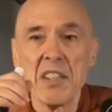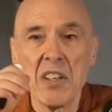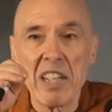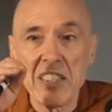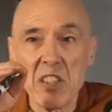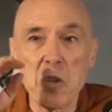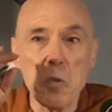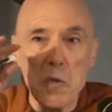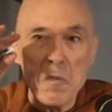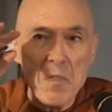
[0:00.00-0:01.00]
Okay,
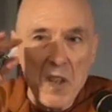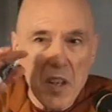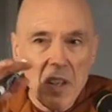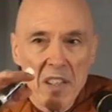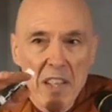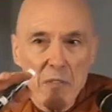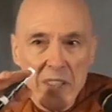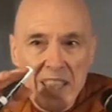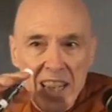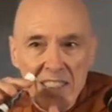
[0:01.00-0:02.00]
so if we
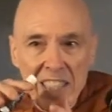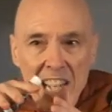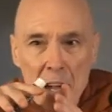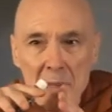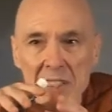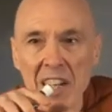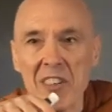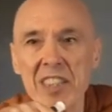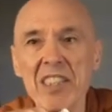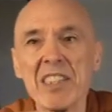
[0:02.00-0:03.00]
take the
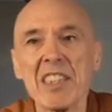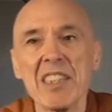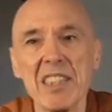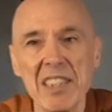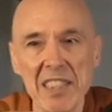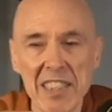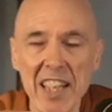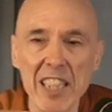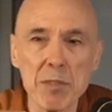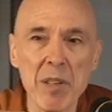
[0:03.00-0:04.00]
commentarial
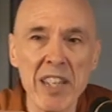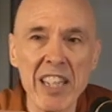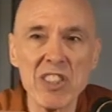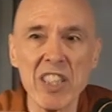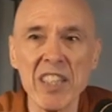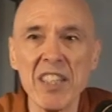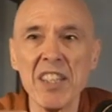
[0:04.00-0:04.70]
explanation,